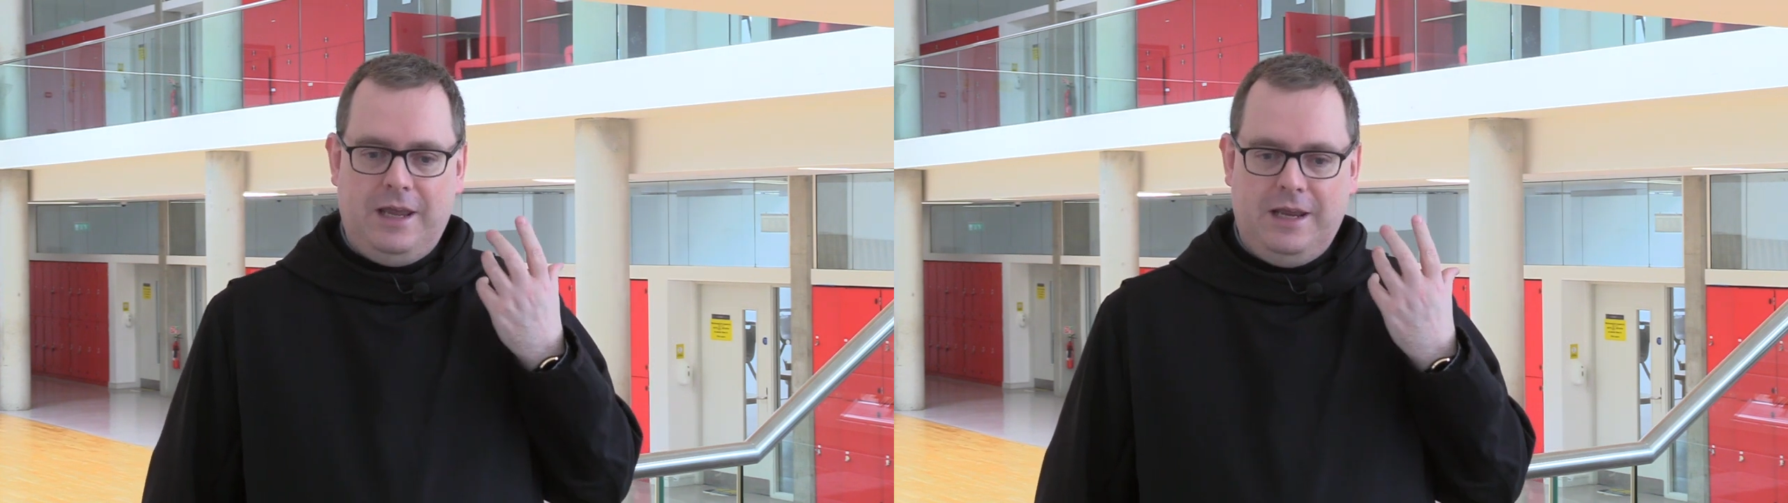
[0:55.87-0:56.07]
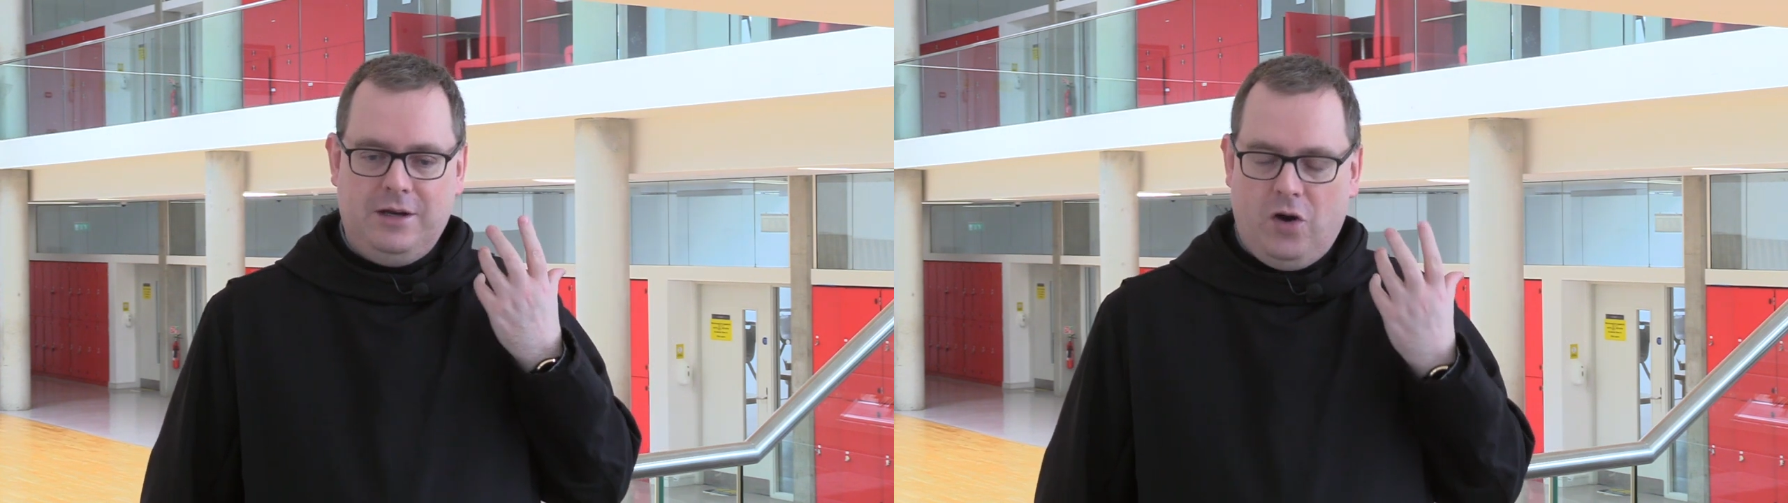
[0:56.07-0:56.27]

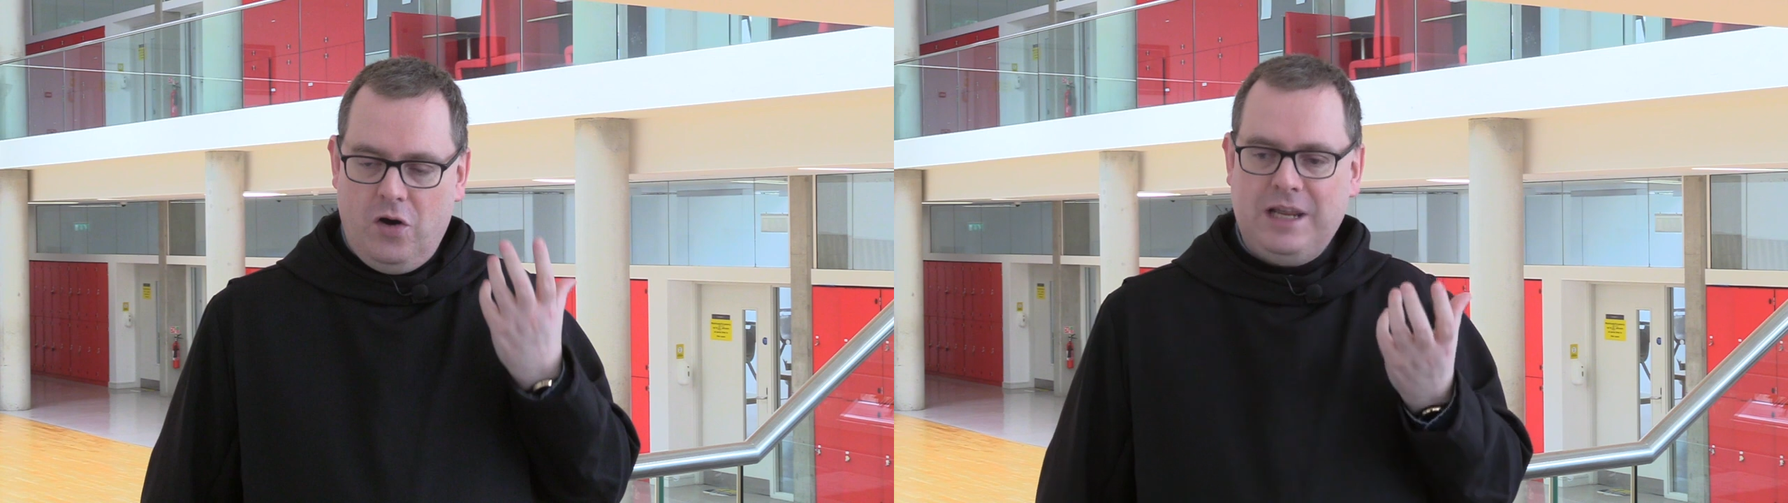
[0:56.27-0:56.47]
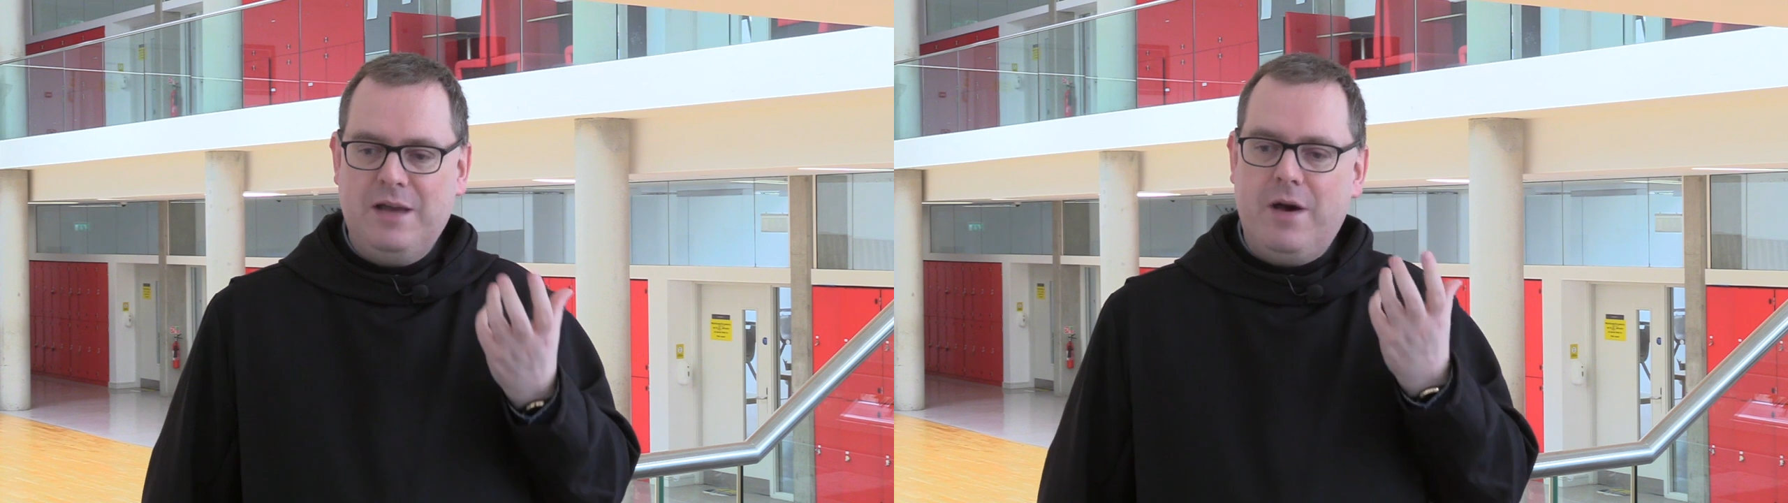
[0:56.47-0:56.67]
in
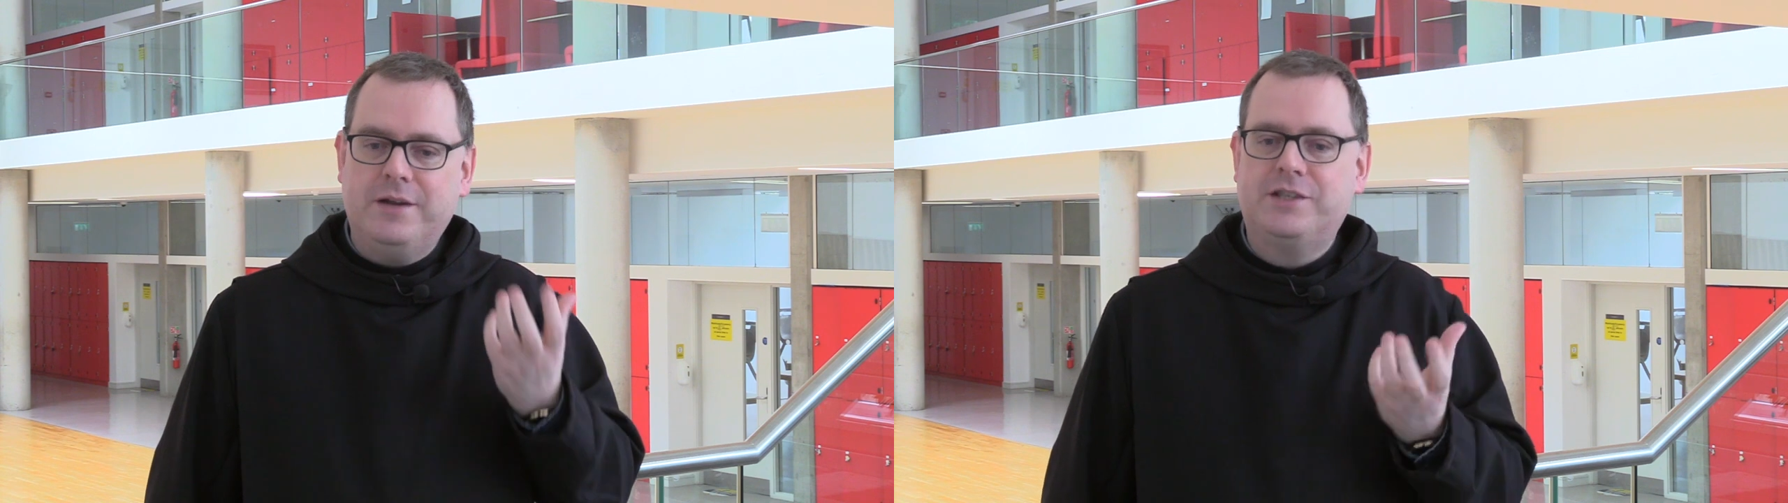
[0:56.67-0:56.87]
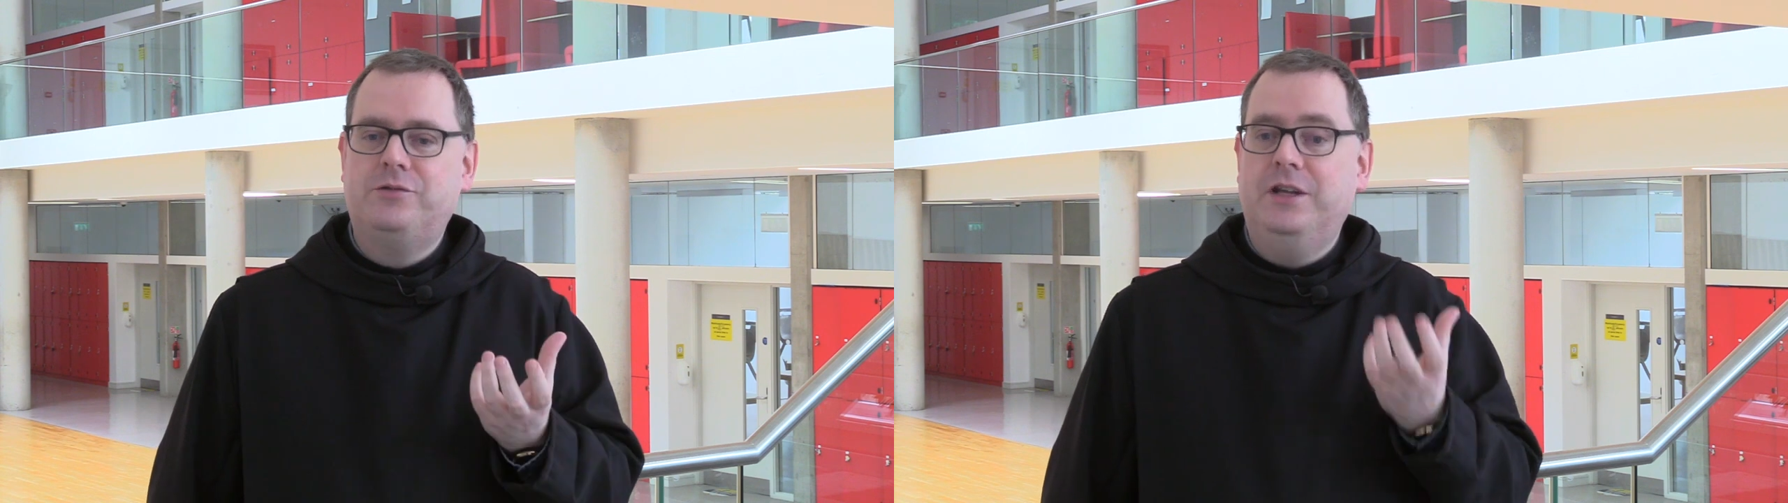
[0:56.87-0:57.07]
calling a
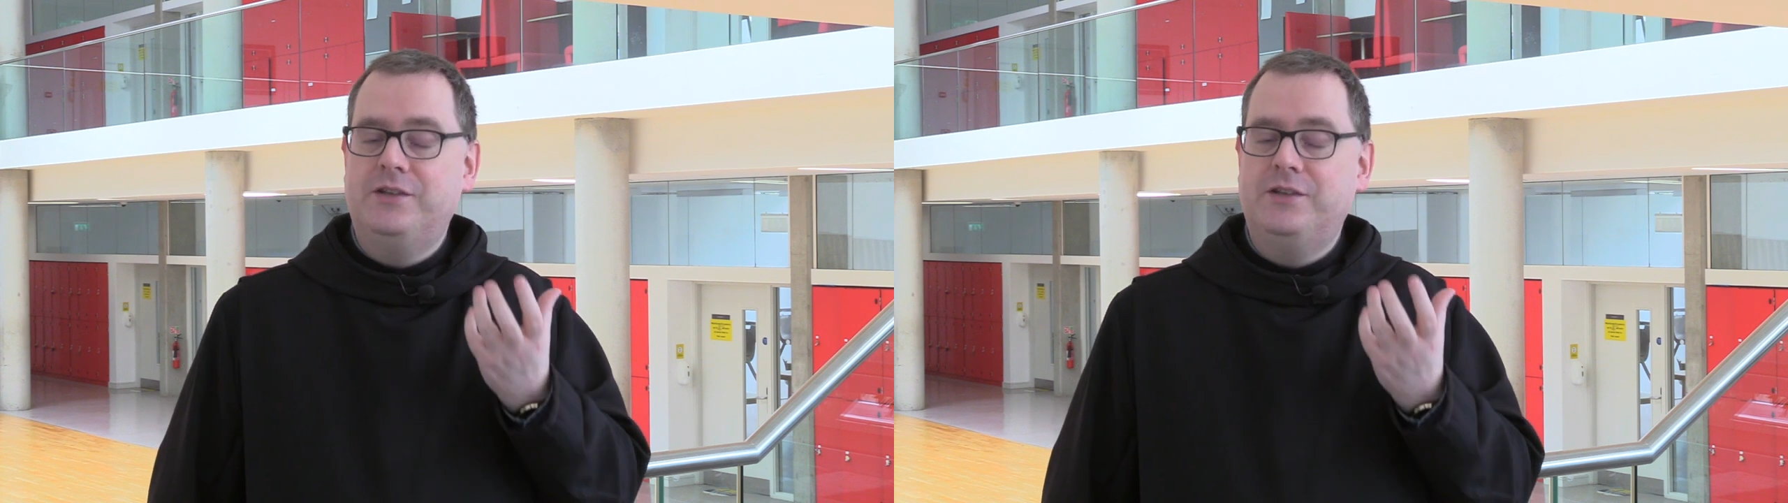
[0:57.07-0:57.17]
monastery a